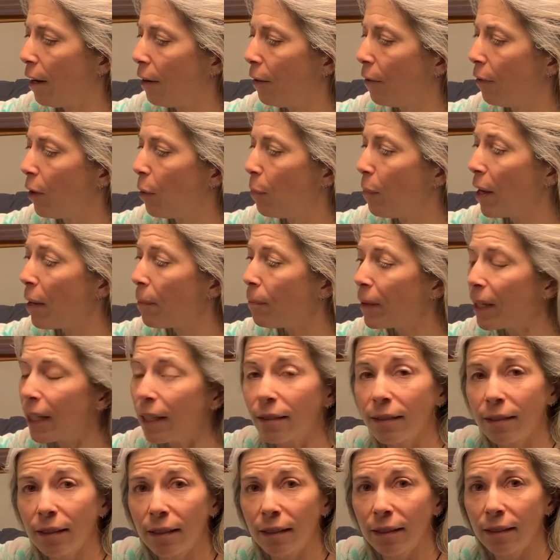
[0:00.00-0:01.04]
the bit
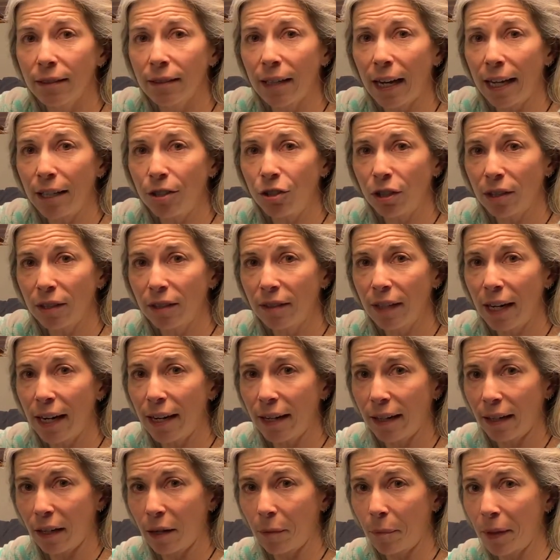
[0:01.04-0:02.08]
pieces, I just
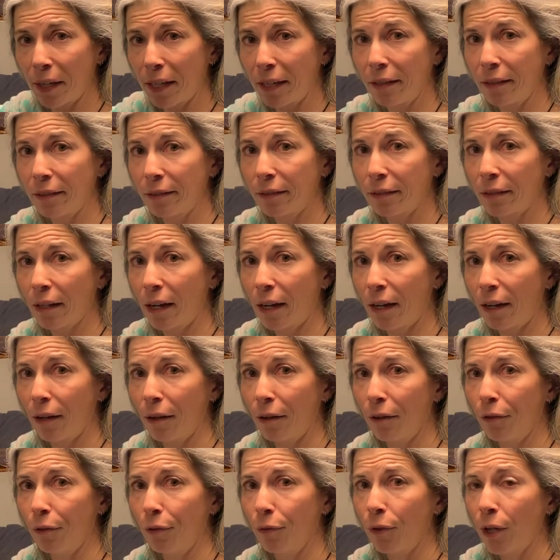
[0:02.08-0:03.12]
take a piece
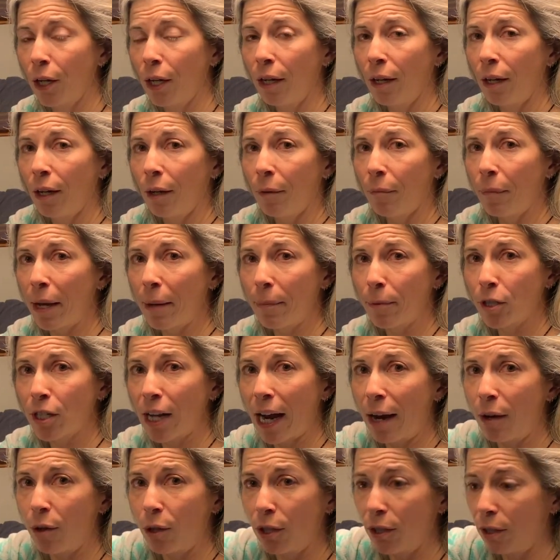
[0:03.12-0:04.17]
of paper
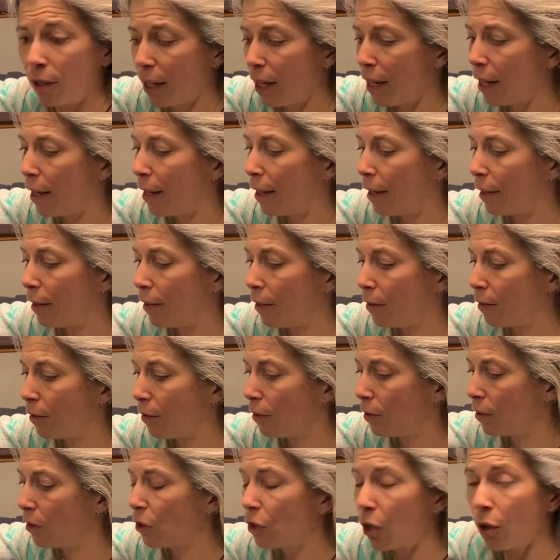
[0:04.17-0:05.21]
towel
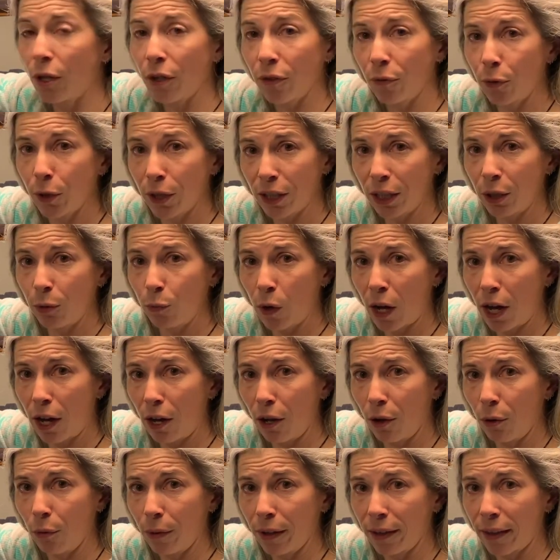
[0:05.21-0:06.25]
and soak it really
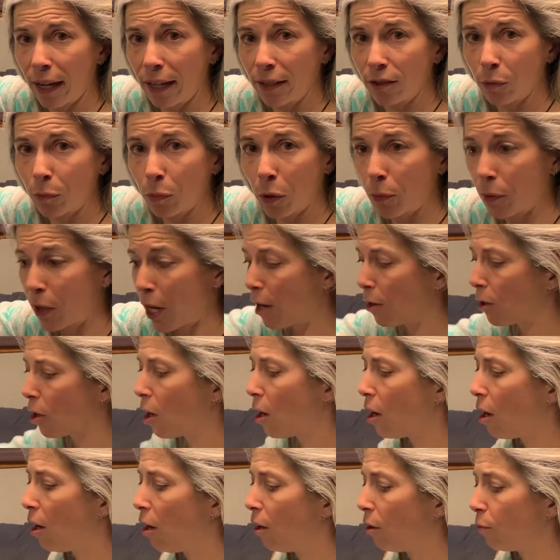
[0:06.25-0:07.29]
well with isopropyl
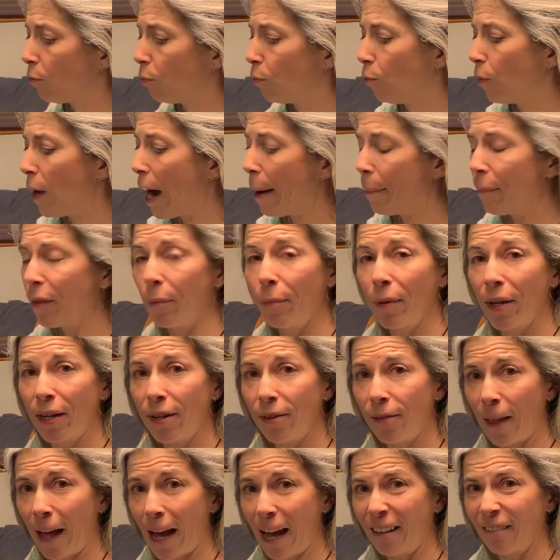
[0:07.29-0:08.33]
alcohol, wrap the bit
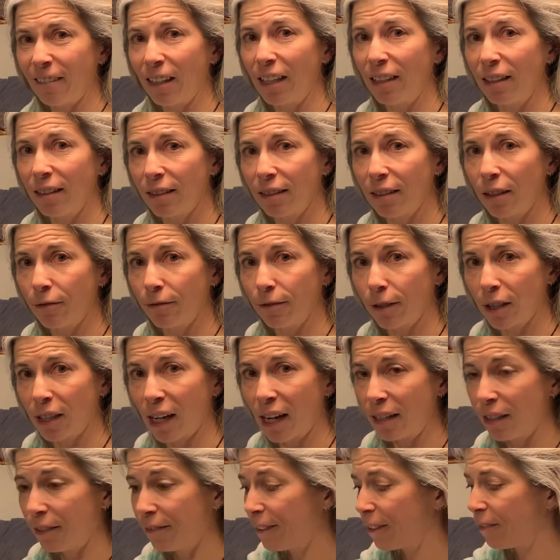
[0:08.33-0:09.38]
in that, let it sit for
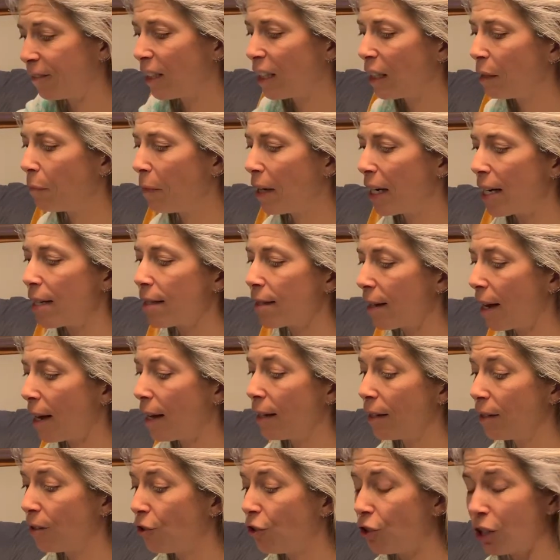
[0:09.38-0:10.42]
10 to 15 minutes,
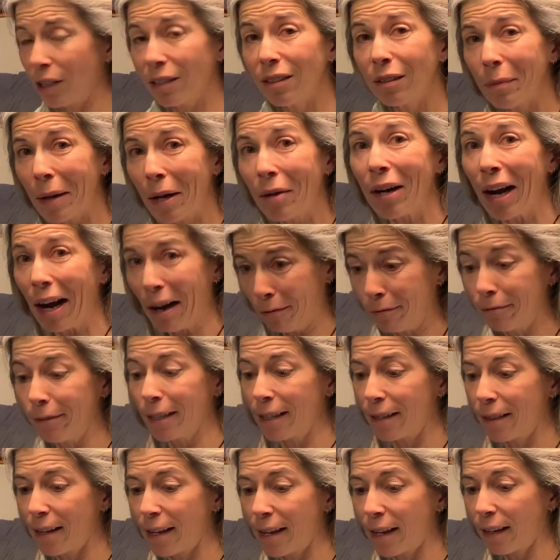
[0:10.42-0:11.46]
and just about
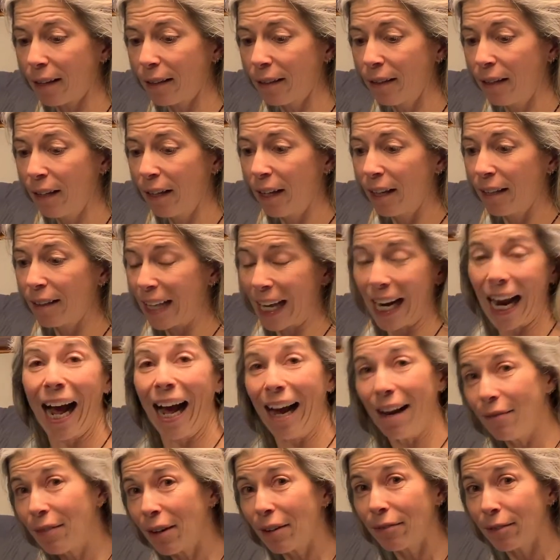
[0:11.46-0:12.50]
everything that
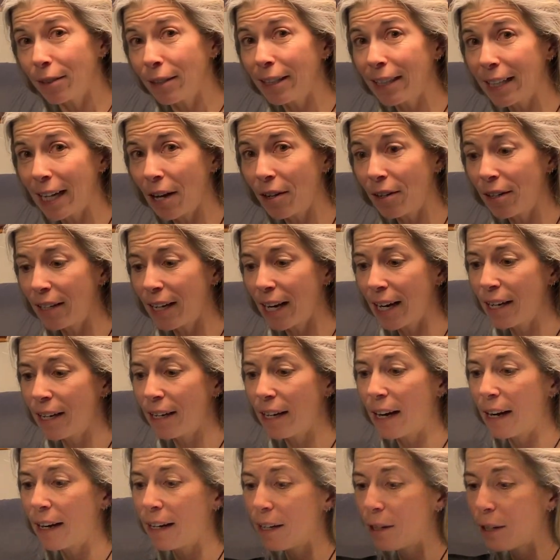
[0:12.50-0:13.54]
I've ever encountered
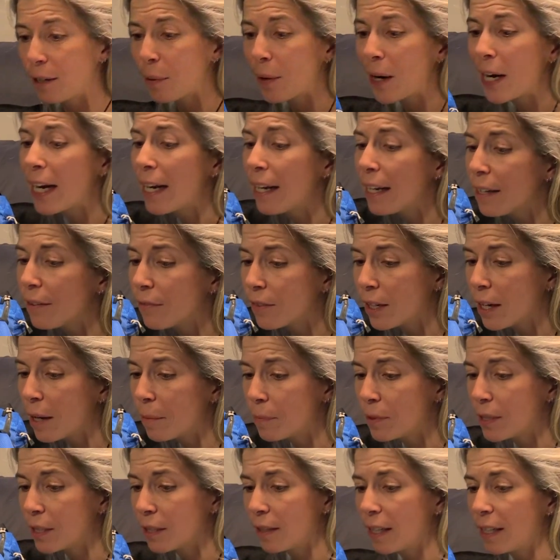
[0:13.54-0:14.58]
anyway, even
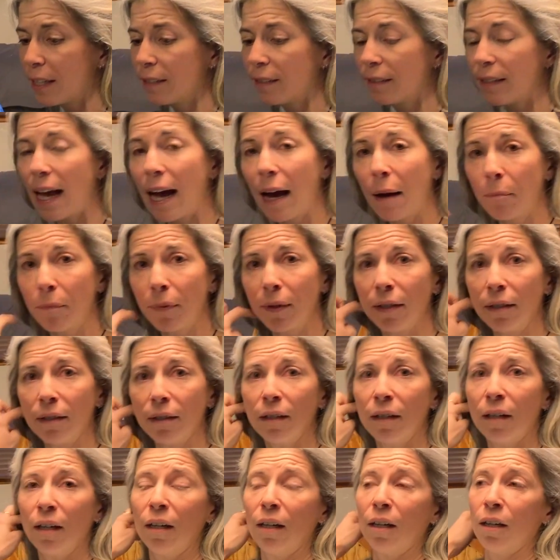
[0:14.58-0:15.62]
up to like sap and
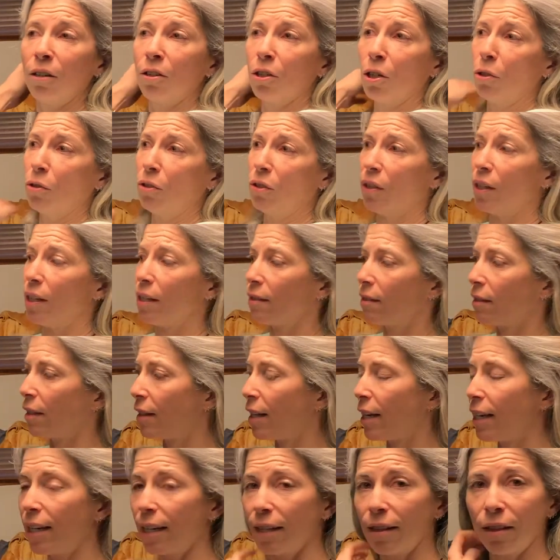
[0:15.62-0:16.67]
gross things that
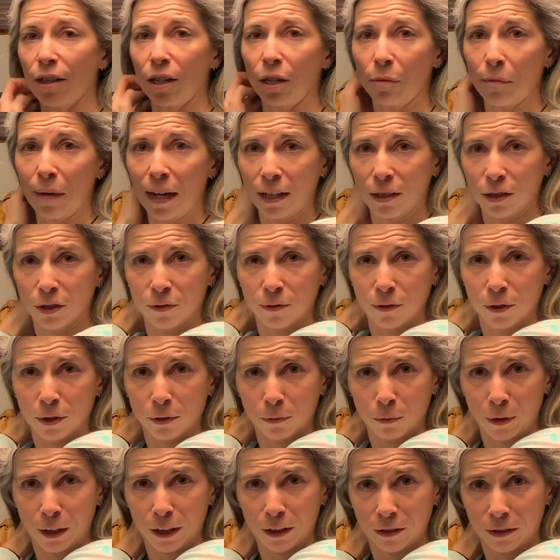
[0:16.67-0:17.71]
they get in their mouths for
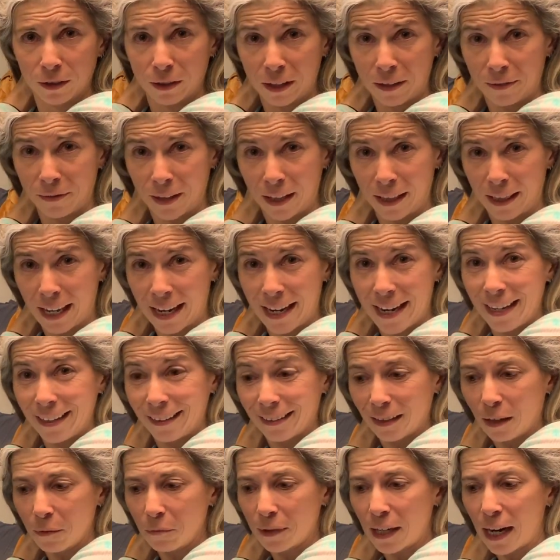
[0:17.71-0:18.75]
weird stuff that they eat
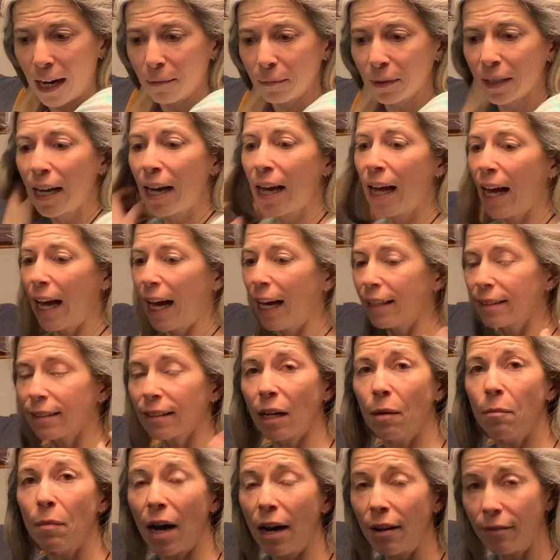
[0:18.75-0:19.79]
sometimes, has
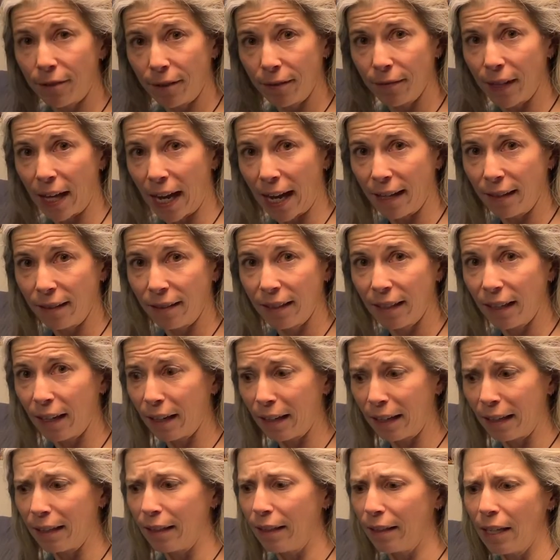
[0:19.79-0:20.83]
come off of that.
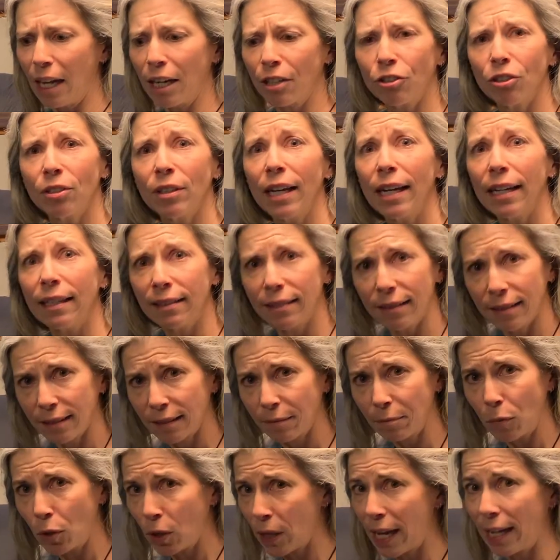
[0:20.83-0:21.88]

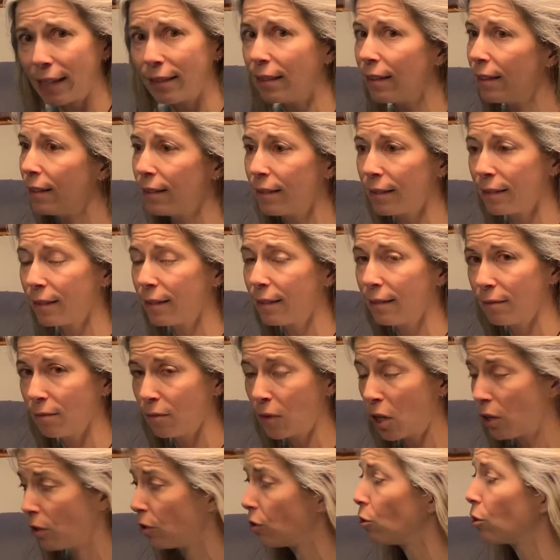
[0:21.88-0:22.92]
Electrolytes, molasses,
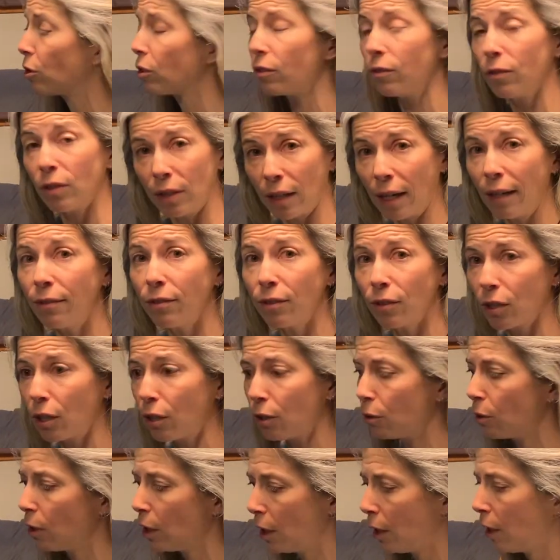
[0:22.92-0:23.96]
all sorts of stuff.
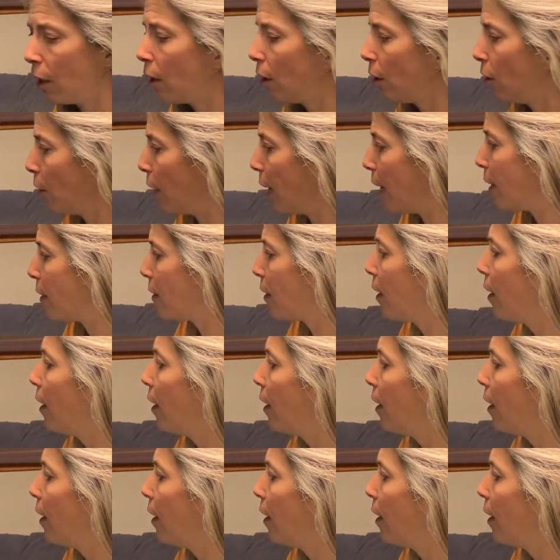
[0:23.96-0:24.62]
So great.